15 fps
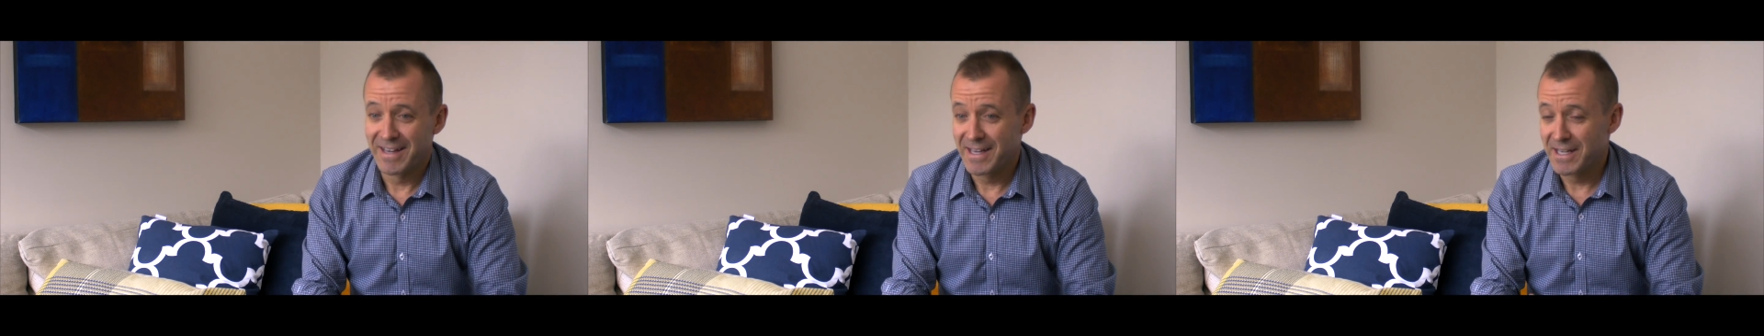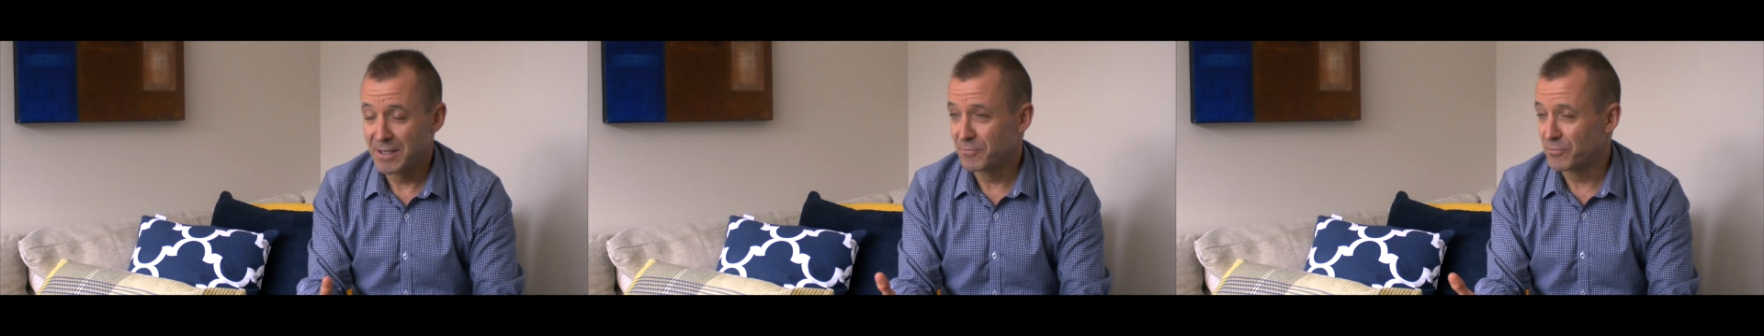
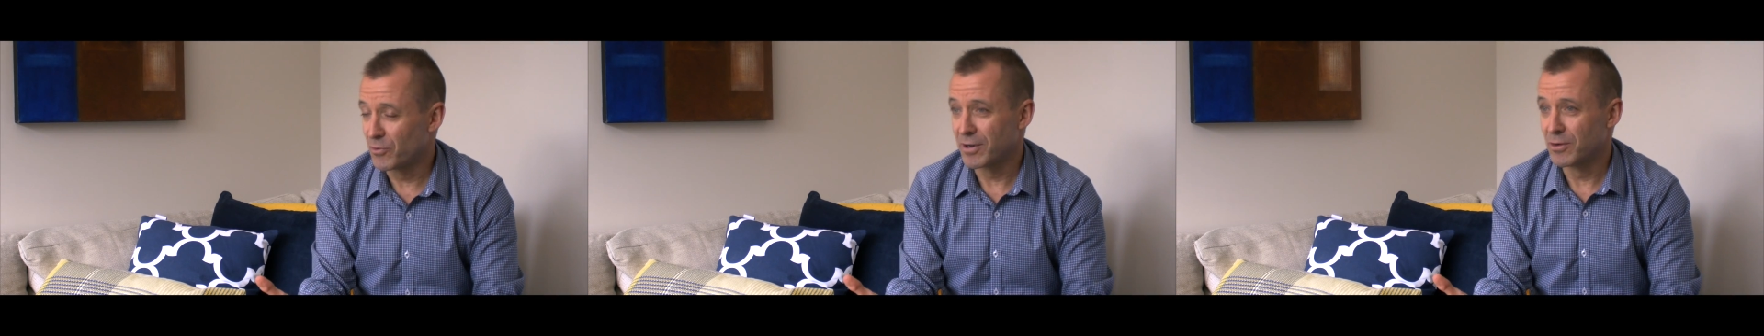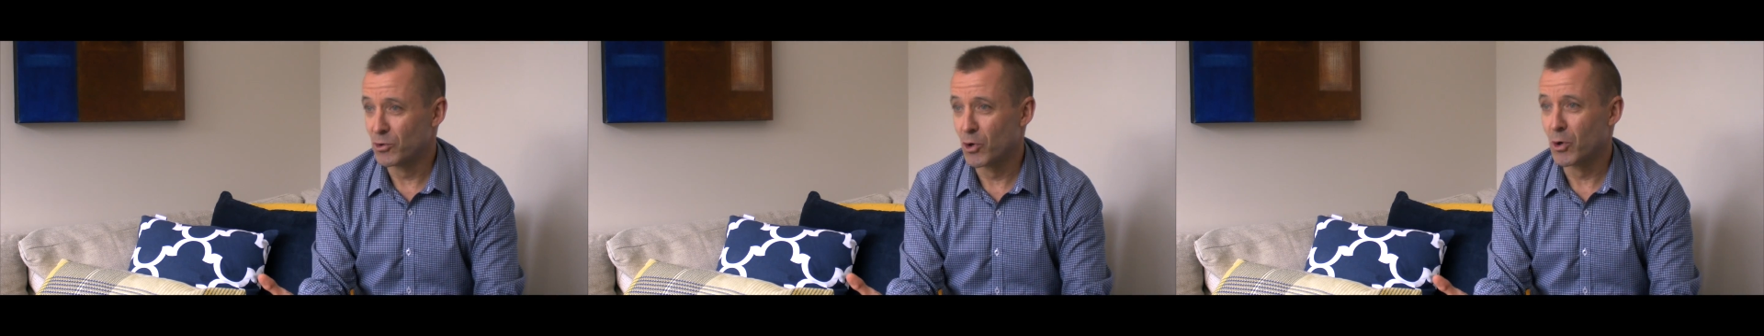in a
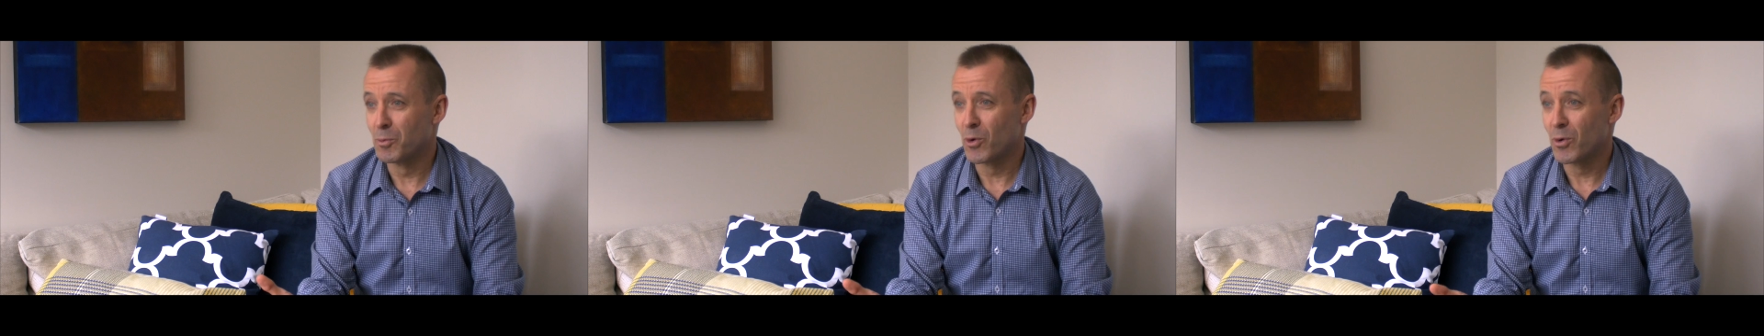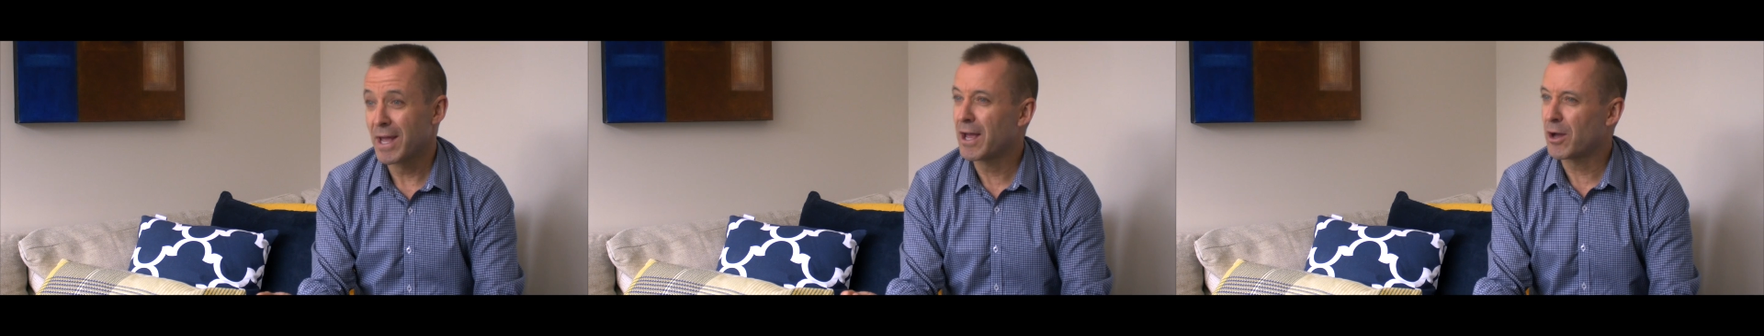very
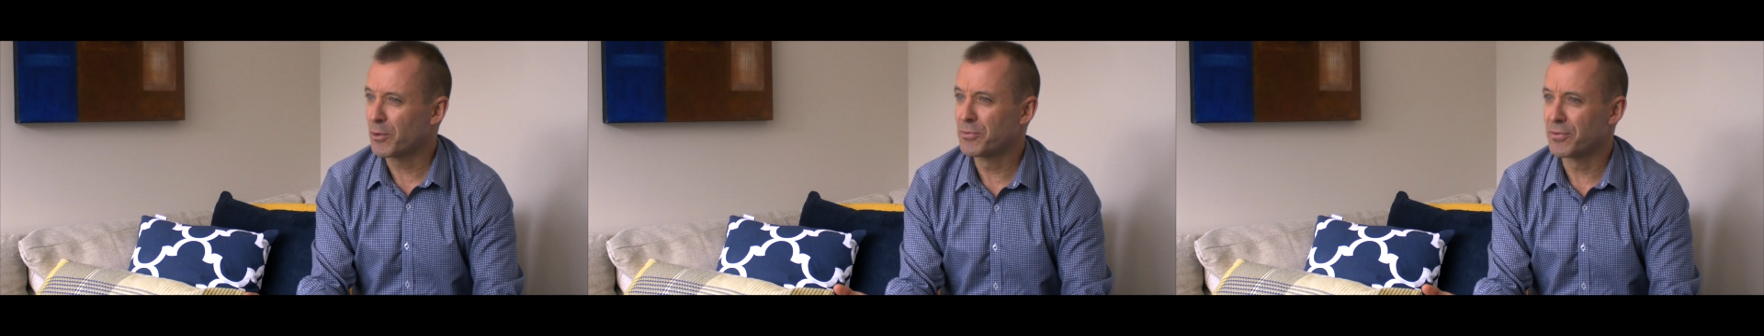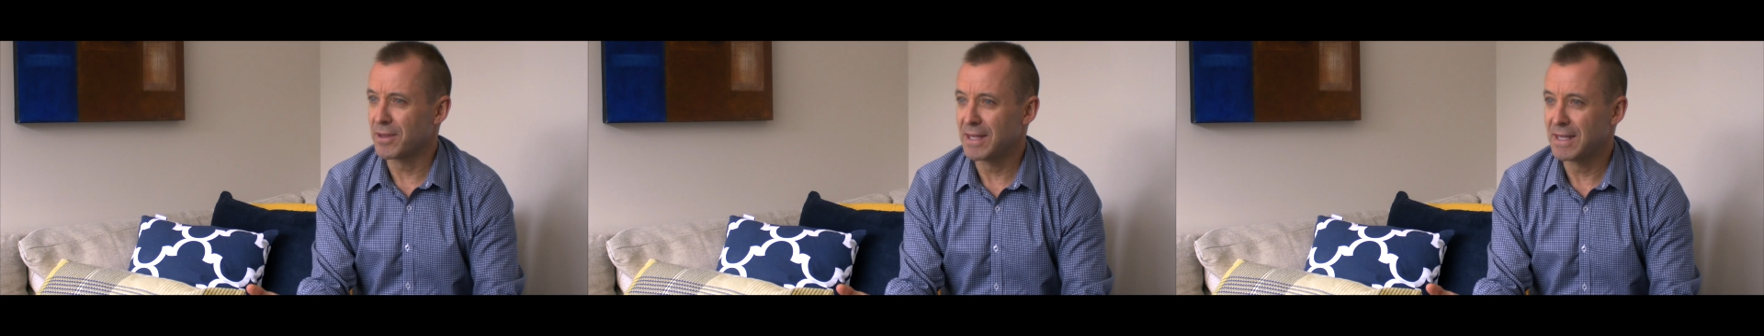normal,
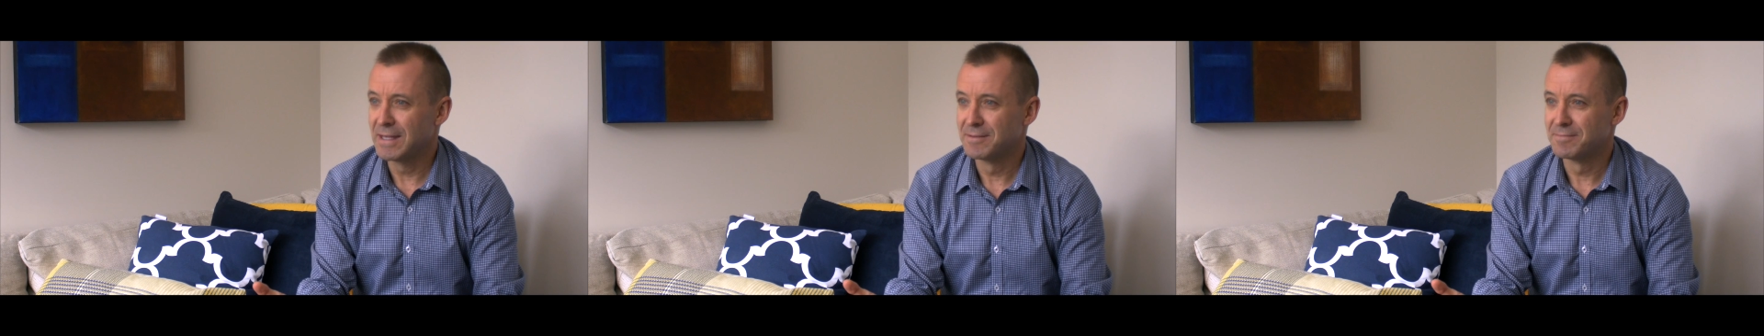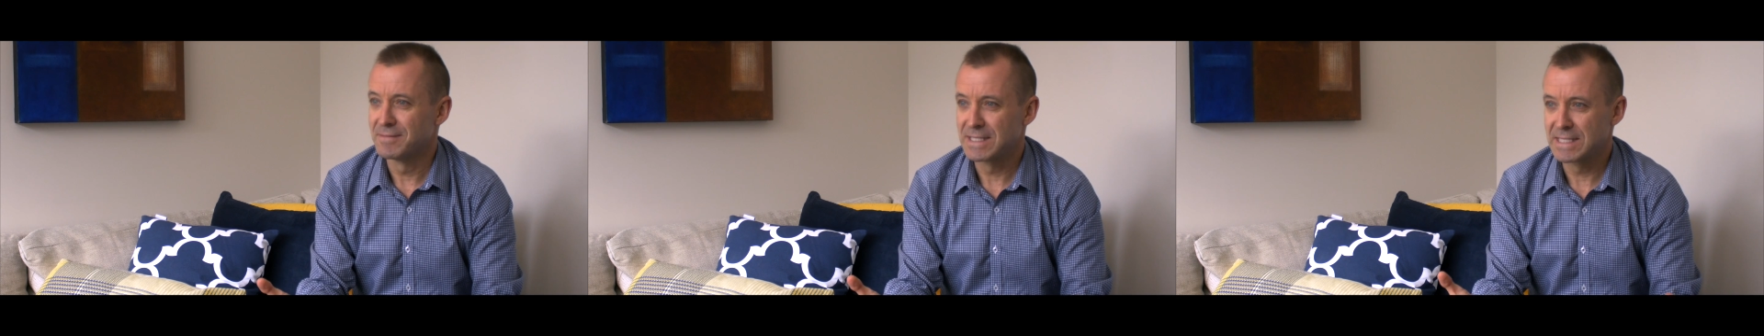healthy
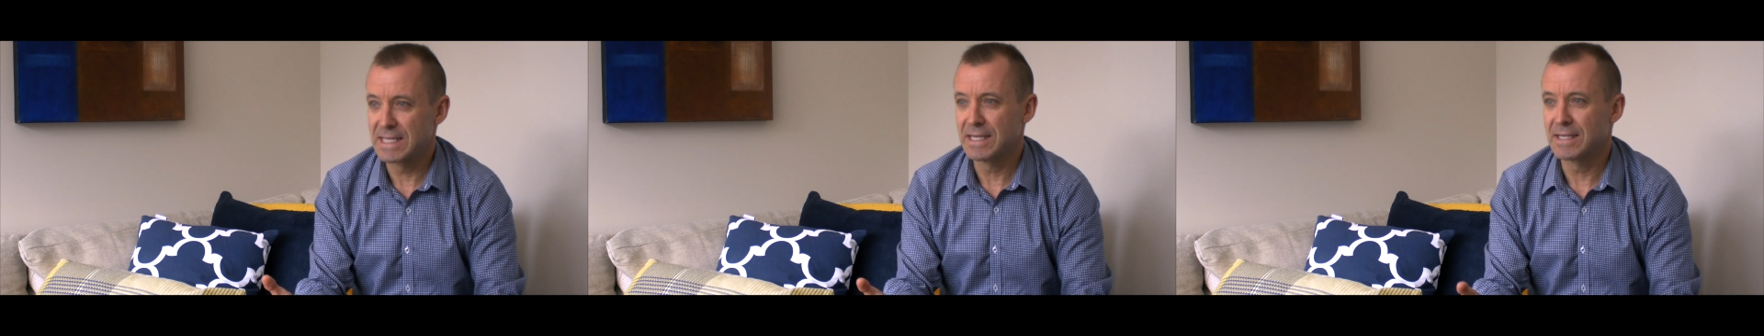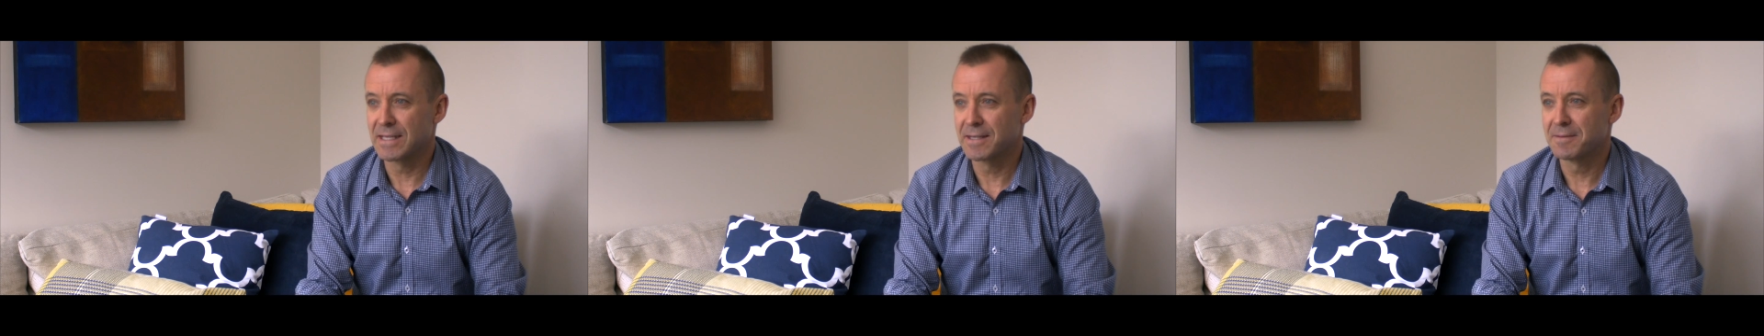
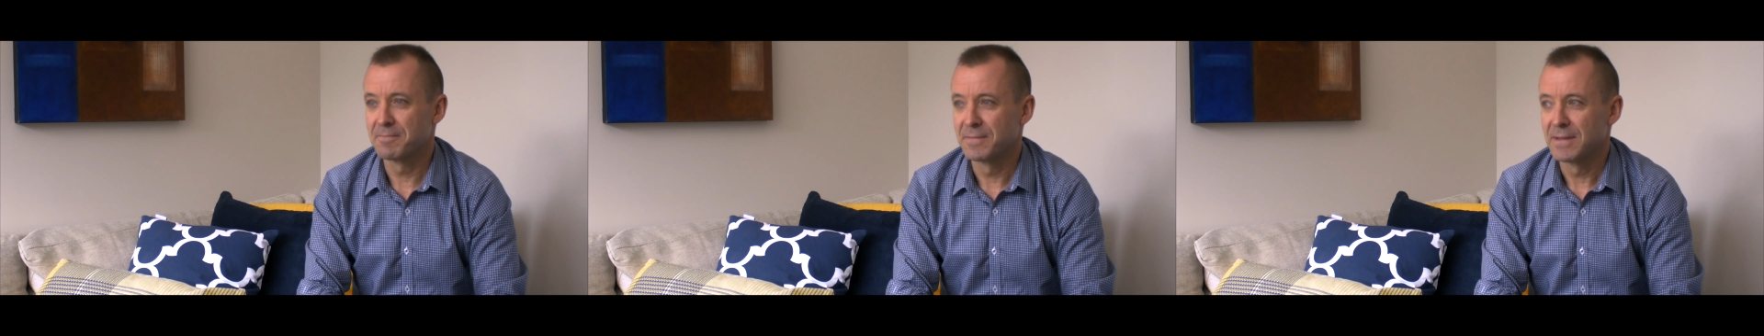setting.